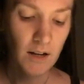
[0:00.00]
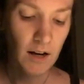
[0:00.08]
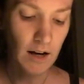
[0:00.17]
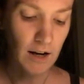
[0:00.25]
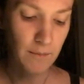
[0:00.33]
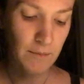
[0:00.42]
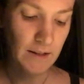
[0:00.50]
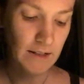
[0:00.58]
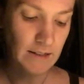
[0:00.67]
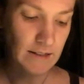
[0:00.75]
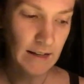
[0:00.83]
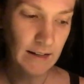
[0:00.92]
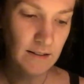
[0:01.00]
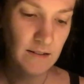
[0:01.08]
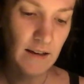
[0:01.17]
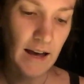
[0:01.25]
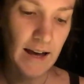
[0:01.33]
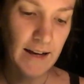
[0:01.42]
um, that he takes,
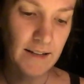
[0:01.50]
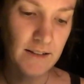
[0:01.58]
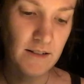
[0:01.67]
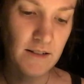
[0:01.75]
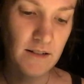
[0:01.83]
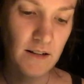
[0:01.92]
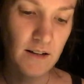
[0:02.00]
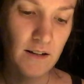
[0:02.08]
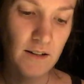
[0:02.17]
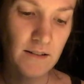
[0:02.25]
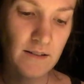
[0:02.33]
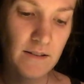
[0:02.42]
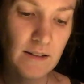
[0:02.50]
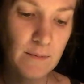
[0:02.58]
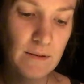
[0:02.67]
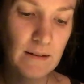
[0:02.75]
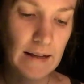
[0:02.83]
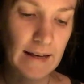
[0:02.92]
and it
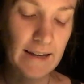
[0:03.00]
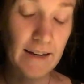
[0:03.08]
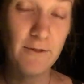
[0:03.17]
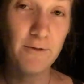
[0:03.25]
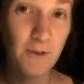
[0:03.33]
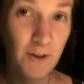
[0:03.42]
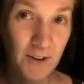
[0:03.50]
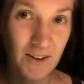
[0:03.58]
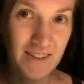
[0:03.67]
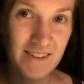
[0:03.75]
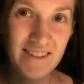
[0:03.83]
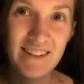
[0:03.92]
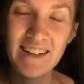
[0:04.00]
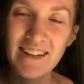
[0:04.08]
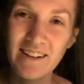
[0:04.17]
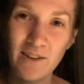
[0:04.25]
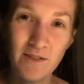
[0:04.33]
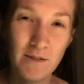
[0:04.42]
seems like at first,
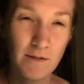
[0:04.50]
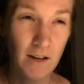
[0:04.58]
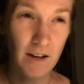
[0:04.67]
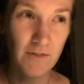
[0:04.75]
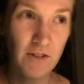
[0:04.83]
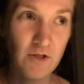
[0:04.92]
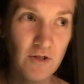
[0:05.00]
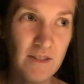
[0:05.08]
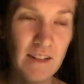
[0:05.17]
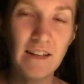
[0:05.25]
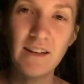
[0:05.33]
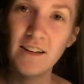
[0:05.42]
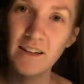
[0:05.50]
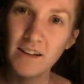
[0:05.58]
now this is kind of interesting,